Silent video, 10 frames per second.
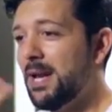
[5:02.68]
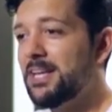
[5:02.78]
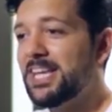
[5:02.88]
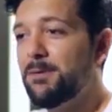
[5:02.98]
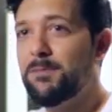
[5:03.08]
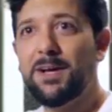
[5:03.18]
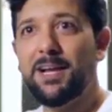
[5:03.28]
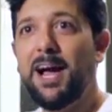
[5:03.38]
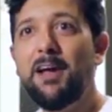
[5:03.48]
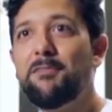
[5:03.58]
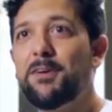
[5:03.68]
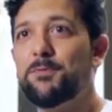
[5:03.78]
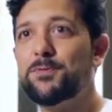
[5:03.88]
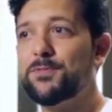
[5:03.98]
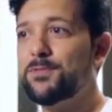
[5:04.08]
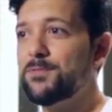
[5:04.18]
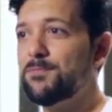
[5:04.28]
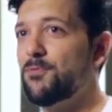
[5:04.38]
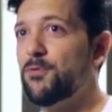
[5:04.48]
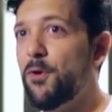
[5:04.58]
and it came in my life, and it
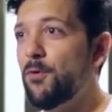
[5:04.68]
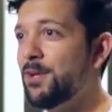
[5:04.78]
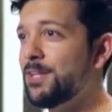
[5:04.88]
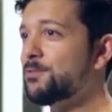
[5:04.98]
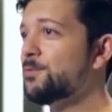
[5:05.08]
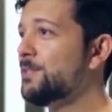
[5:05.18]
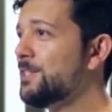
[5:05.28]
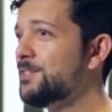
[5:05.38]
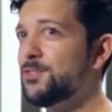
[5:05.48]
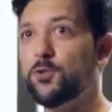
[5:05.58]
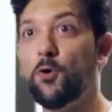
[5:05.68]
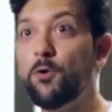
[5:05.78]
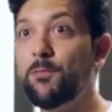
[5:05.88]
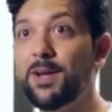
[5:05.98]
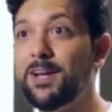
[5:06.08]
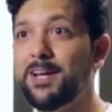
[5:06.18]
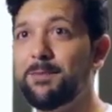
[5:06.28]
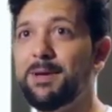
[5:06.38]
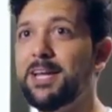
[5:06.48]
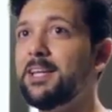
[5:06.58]
was thrown into this storm, and
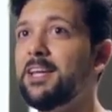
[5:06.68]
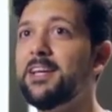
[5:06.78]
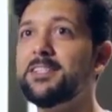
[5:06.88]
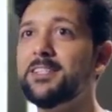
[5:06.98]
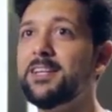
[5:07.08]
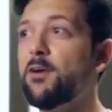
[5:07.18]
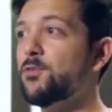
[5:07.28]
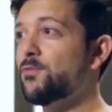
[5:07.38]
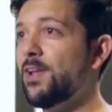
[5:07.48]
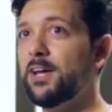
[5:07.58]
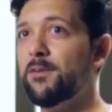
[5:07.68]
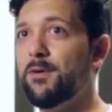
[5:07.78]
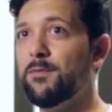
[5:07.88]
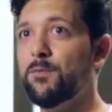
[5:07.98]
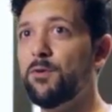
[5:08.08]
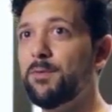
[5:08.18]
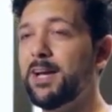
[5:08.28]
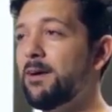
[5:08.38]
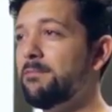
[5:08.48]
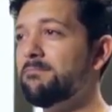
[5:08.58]
I made gigs, and I was flying around the world,
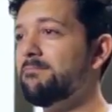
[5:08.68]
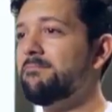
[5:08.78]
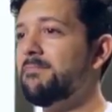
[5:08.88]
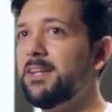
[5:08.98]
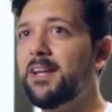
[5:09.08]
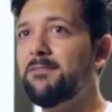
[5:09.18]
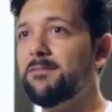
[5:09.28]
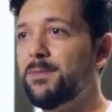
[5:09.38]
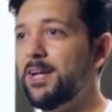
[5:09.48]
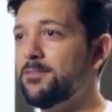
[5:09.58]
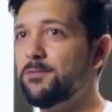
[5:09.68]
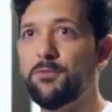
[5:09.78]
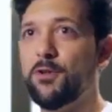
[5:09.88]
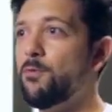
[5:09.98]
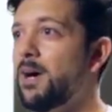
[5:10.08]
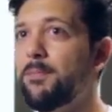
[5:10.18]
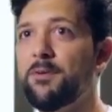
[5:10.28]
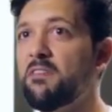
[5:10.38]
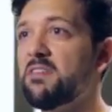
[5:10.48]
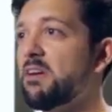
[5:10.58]
but I didn't have a plan to follow up,
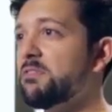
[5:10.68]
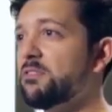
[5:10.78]
nothing.